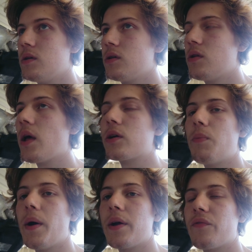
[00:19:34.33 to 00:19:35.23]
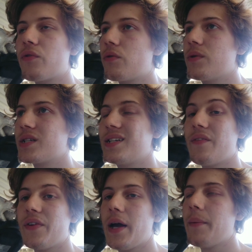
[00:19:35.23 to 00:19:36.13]
like you're paying for a risk and
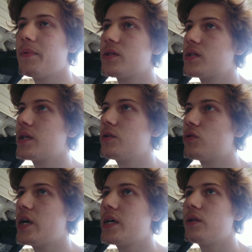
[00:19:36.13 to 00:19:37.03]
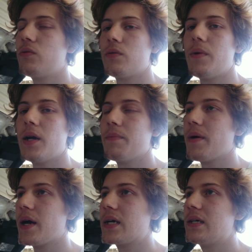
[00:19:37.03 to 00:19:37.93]
nothing happens, then you're taking all their money
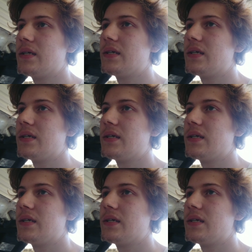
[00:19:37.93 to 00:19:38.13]
back.